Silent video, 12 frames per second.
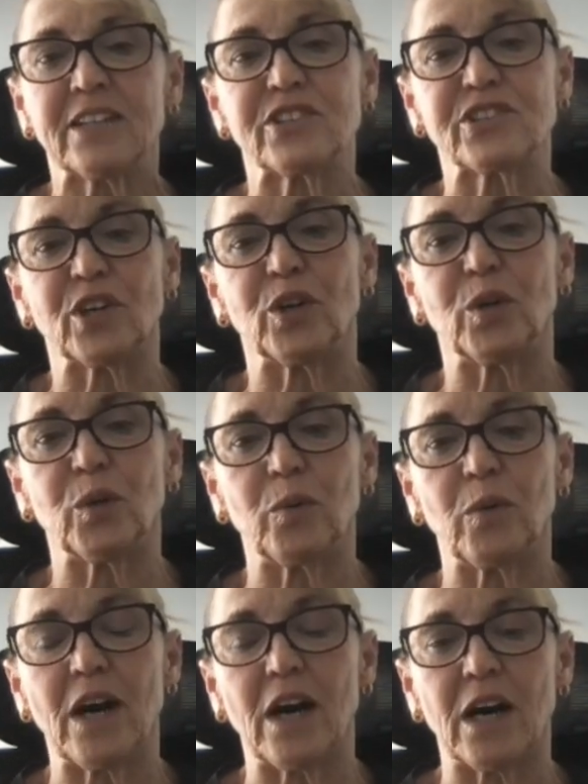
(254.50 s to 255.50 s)

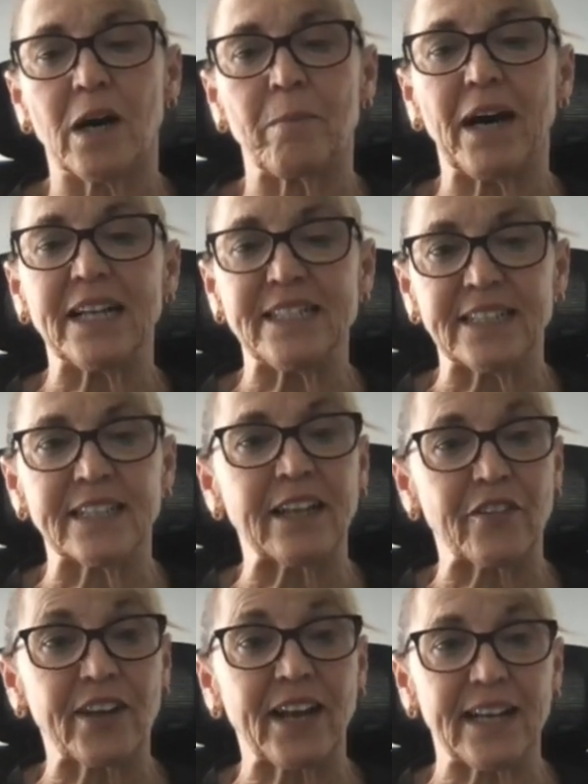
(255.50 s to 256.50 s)
So I did
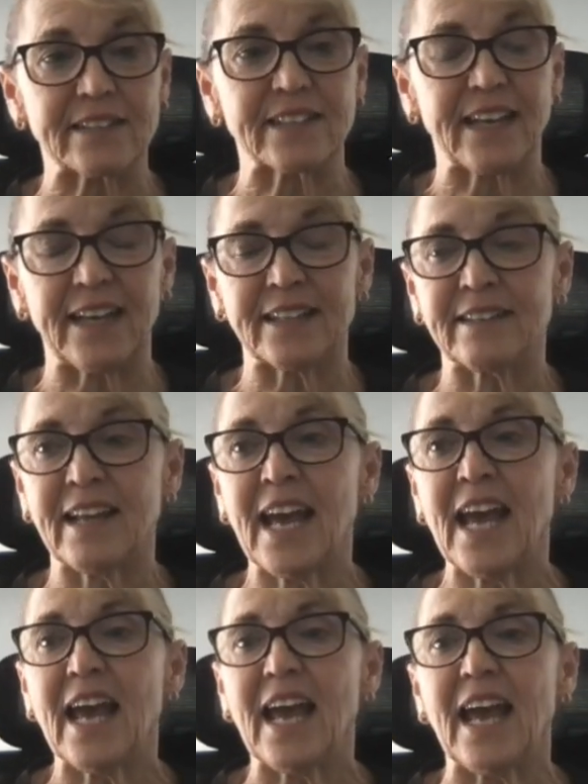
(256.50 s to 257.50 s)
another CAT scan,
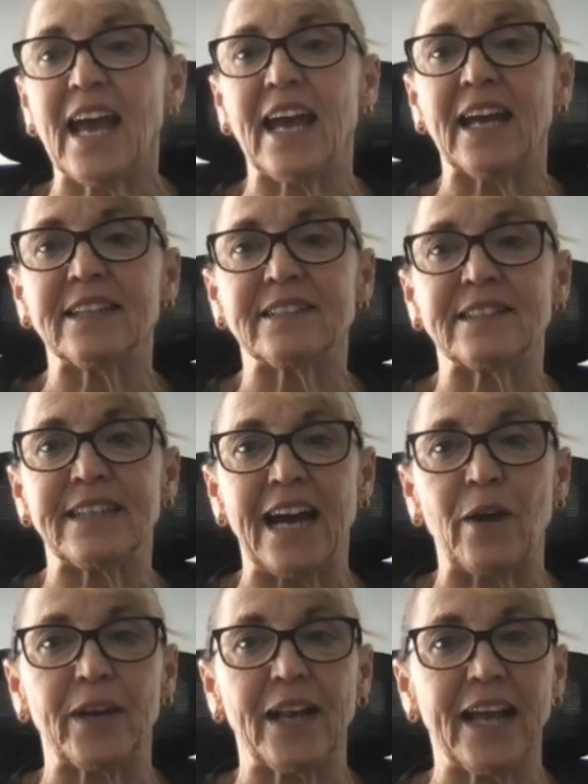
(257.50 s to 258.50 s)
and
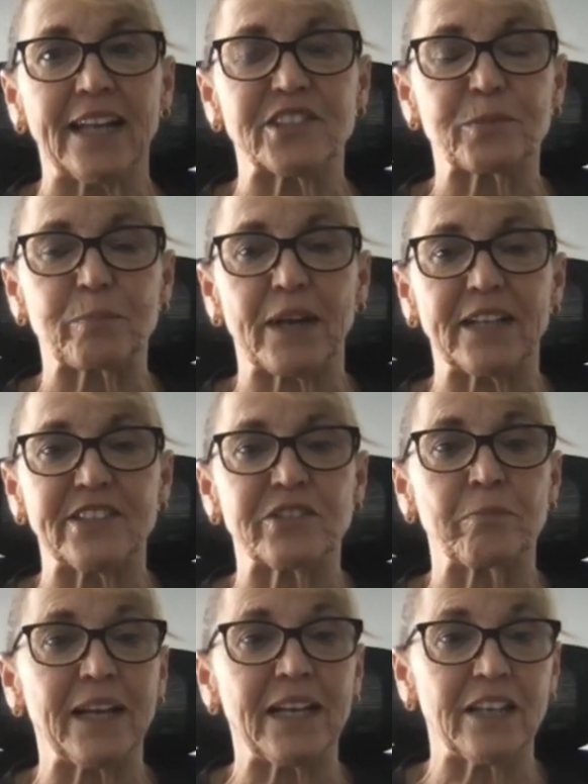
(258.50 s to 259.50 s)
now it had spread
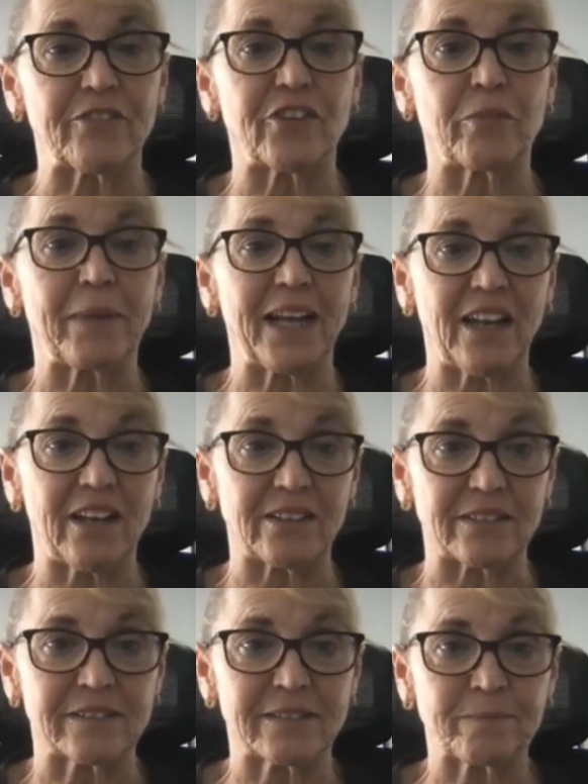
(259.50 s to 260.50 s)
to my liver and my
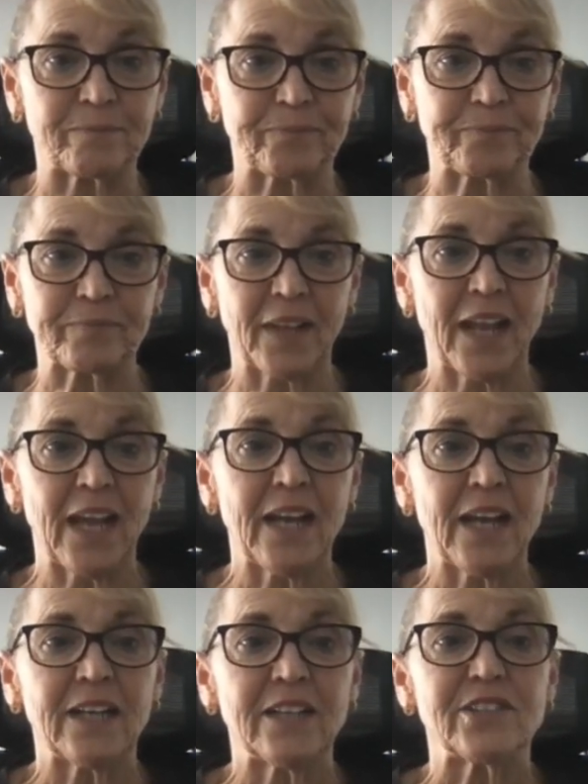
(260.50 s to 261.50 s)
lungs.
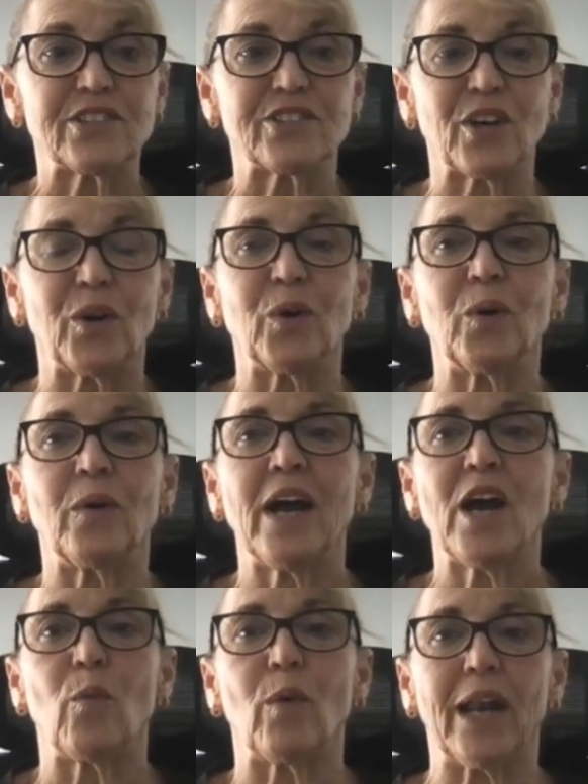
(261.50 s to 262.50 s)
So
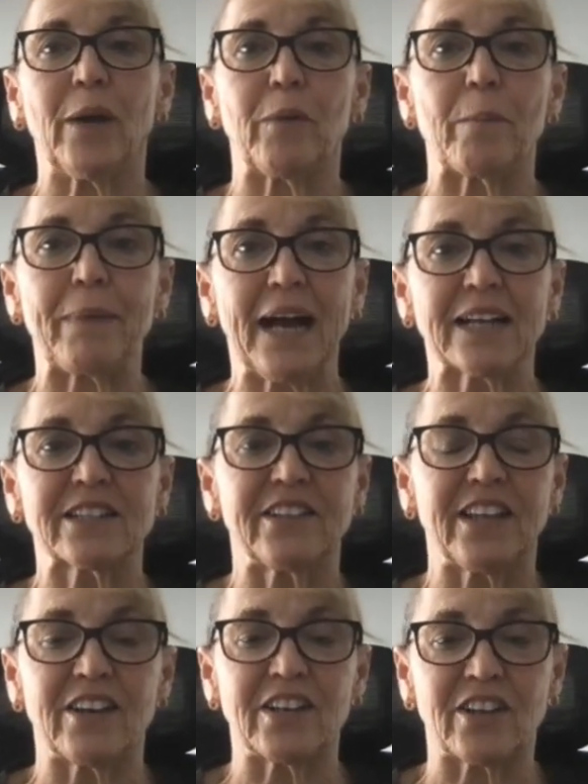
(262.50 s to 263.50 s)
when I went back to
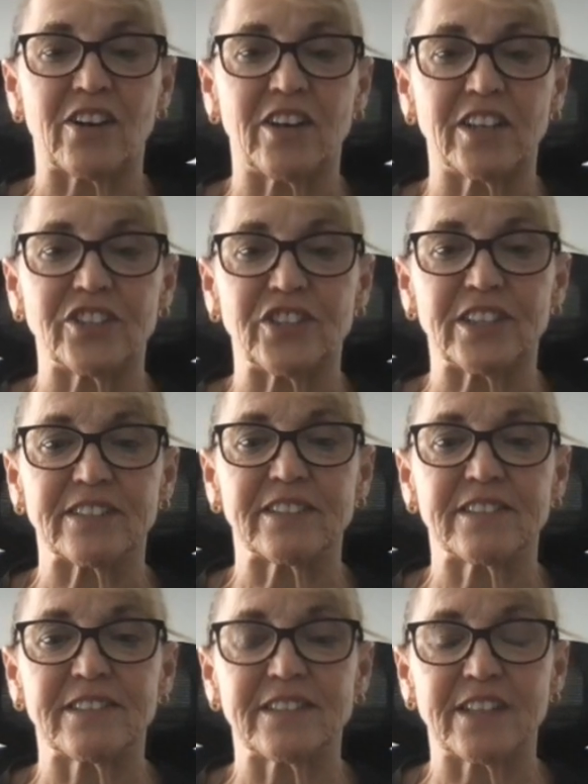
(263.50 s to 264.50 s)
the
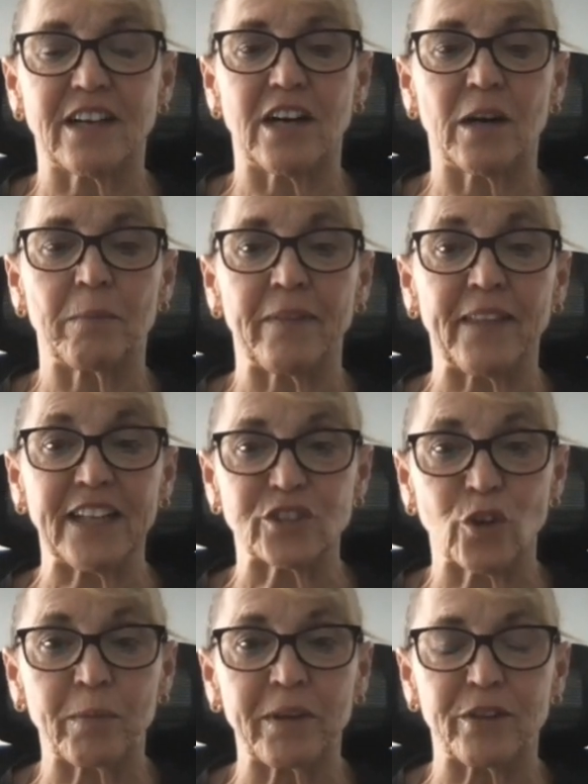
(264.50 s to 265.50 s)
oncologist and they
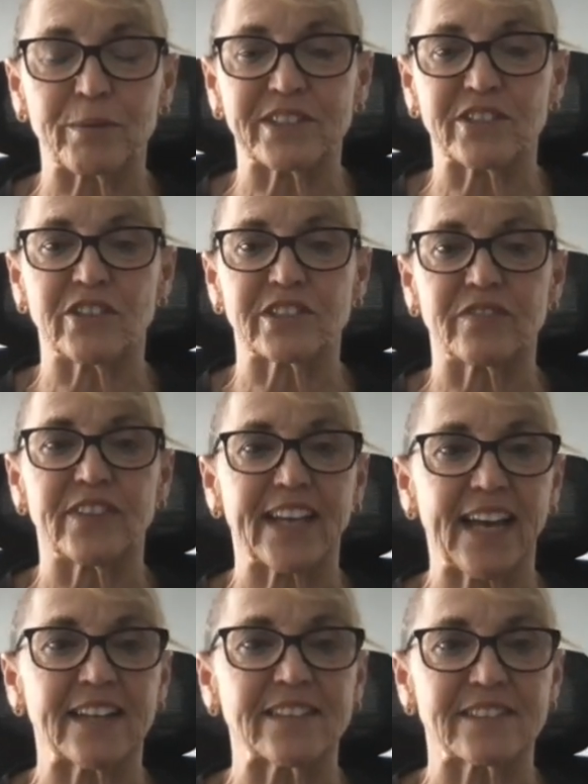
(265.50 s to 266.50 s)
told me the results of the
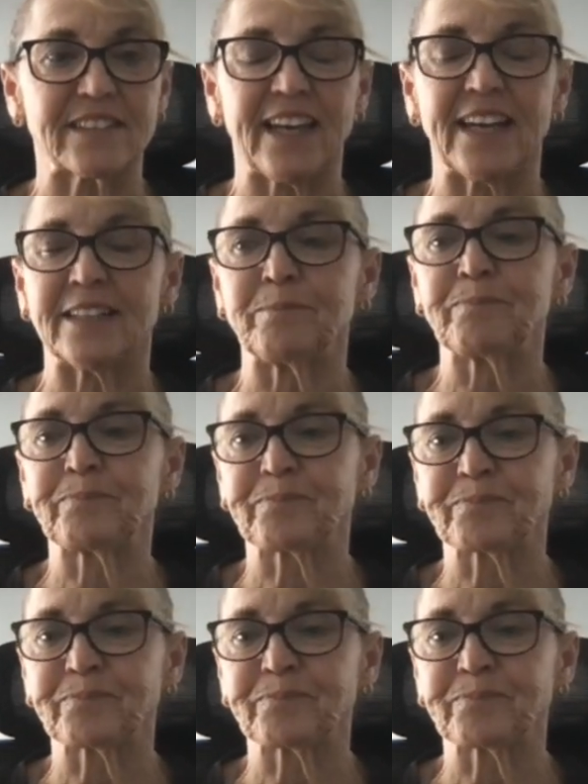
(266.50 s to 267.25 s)
CAT scan,